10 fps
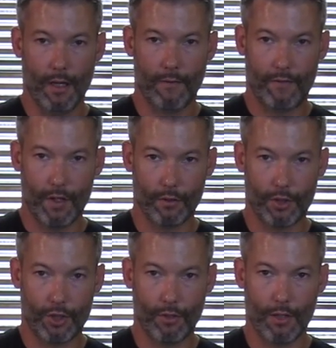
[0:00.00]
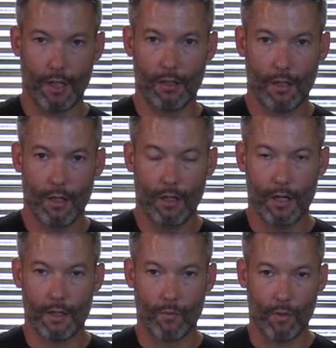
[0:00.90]
field shooting,
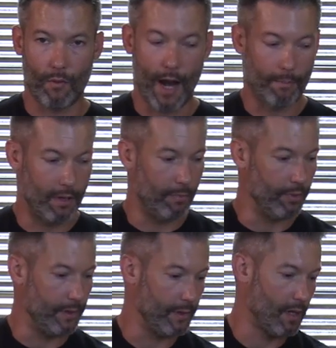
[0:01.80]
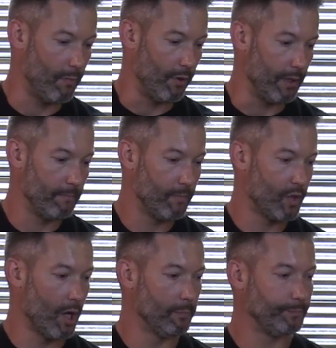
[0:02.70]
and then we'll wrap it up with the summary.
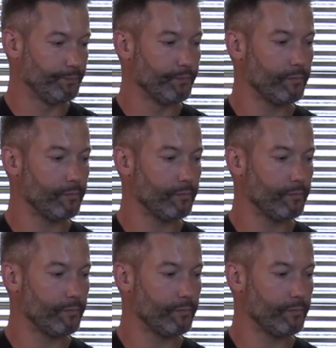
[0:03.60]
So